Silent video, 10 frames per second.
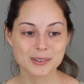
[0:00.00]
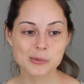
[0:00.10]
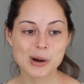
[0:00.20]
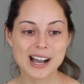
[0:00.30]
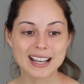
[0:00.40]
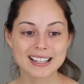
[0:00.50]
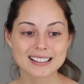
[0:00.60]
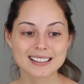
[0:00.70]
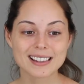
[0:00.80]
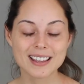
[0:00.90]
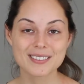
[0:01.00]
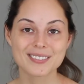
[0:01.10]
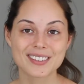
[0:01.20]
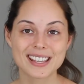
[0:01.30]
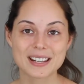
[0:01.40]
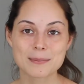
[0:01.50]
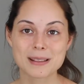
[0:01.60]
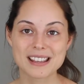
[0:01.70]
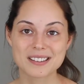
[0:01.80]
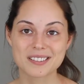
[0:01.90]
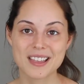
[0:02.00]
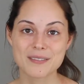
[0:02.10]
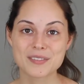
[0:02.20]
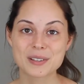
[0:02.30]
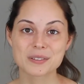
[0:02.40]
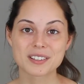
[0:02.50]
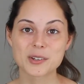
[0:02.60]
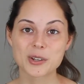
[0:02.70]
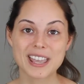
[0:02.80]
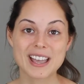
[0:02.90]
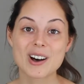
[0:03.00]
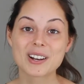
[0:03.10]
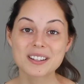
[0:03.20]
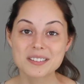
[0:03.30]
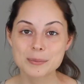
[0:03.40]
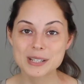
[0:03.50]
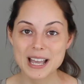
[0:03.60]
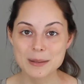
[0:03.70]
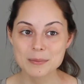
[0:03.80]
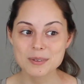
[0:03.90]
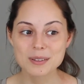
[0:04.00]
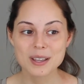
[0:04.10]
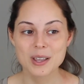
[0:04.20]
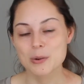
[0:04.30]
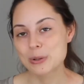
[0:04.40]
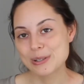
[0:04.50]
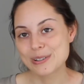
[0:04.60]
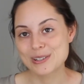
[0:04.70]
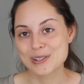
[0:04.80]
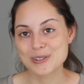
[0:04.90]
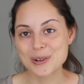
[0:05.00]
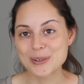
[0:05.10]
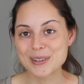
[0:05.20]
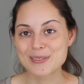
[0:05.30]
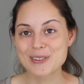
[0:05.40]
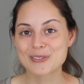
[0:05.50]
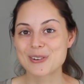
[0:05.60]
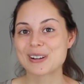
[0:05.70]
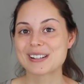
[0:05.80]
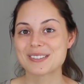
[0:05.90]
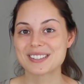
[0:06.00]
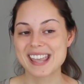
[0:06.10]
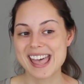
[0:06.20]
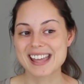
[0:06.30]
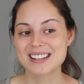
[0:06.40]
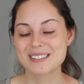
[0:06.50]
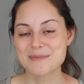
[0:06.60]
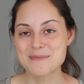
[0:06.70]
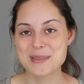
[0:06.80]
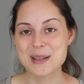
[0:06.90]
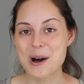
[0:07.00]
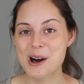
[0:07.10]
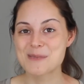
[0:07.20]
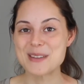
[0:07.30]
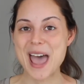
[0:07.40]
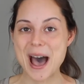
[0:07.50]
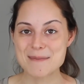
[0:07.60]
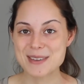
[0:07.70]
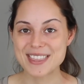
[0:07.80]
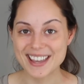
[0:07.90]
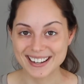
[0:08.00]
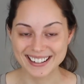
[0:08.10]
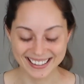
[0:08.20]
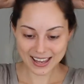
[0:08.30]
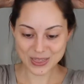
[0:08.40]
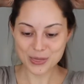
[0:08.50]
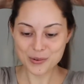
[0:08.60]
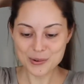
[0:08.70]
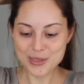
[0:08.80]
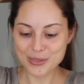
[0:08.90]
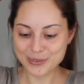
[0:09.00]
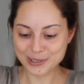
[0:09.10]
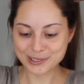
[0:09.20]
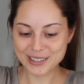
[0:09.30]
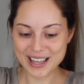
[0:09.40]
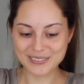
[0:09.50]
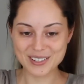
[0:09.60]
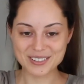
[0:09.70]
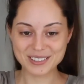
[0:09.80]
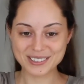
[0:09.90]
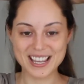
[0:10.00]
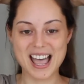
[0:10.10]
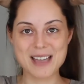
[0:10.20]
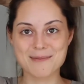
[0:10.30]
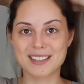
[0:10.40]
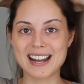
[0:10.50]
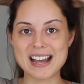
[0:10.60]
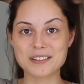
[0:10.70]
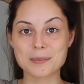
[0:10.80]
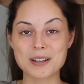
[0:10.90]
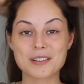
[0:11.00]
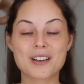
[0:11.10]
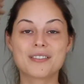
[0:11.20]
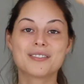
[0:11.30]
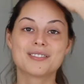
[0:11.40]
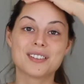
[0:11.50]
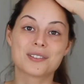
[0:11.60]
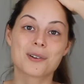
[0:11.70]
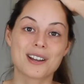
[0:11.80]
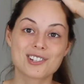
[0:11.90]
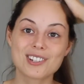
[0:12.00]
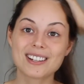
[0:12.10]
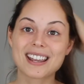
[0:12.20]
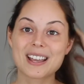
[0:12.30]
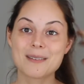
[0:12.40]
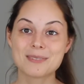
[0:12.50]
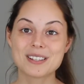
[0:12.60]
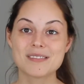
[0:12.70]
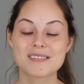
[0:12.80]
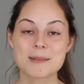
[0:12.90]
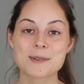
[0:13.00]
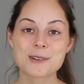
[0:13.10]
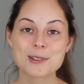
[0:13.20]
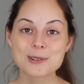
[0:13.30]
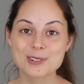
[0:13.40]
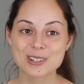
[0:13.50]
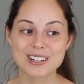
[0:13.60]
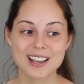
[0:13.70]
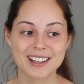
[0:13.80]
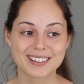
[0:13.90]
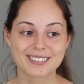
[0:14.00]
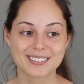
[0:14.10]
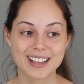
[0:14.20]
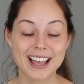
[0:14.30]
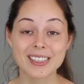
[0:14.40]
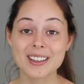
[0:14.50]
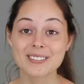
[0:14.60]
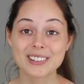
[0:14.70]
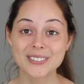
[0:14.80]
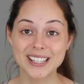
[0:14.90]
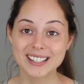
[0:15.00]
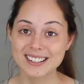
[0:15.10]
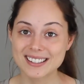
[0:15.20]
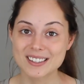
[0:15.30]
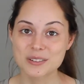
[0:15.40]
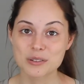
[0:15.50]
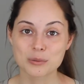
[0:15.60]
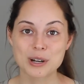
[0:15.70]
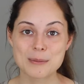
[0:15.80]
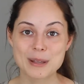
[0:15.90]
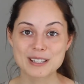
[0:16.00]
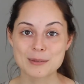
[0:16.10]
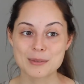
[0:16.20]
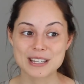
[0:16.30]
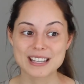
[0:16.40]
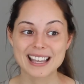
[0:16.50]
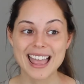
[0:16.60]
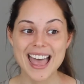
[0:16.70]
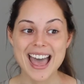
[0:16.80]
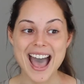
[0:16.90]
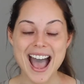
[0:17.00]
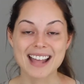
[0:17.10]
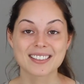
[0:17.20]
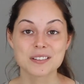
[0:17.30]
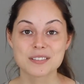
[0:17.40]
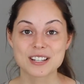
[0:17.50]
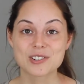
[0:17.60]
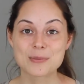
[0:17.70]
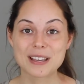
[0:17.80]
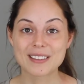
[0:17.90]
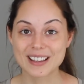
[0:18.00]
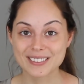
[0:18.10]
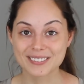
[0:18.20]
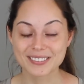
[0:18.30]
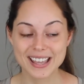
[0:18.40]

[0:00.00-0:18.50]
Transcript: Why live in a place that feels a little chaotic sometimes when you can just go live in the forest and be calm and happy there? And through, every single time that I ask myself this question, I come to the same conclusion of, I love living here and this is where I'm meant to be at this stage of my life.